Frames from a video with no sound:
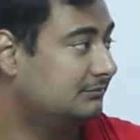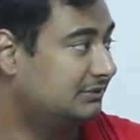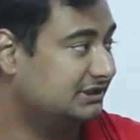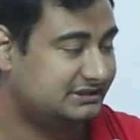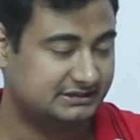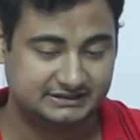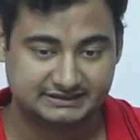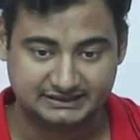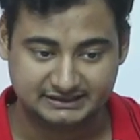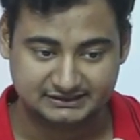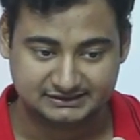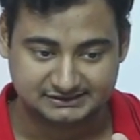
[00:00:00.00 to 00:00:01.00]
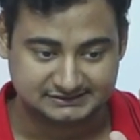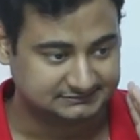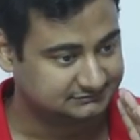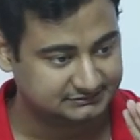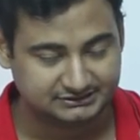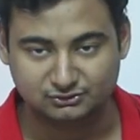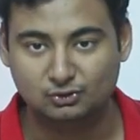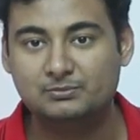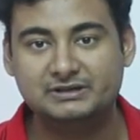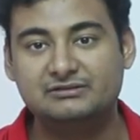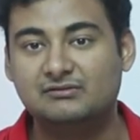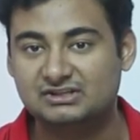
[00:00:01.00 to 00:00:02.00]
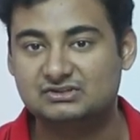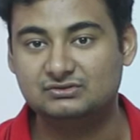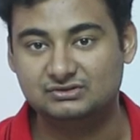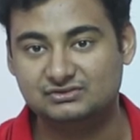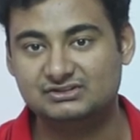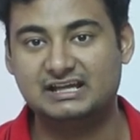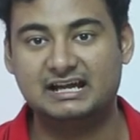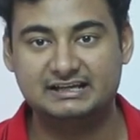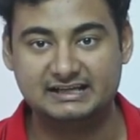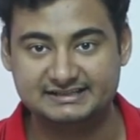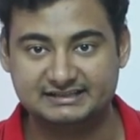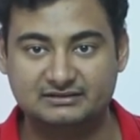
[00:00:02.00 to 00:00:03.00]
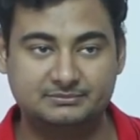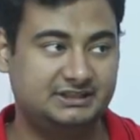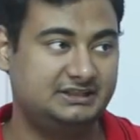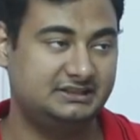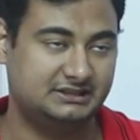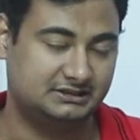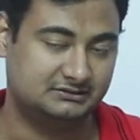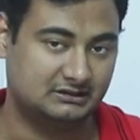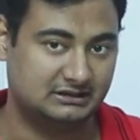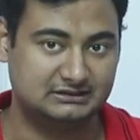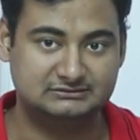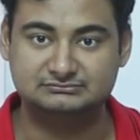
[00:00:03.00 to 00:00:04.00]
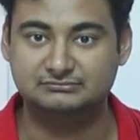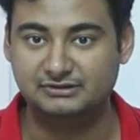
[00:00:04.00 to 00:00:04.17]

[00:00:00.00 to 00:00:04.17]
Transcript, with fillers: but uh, nobody wants to use that SRB in uh,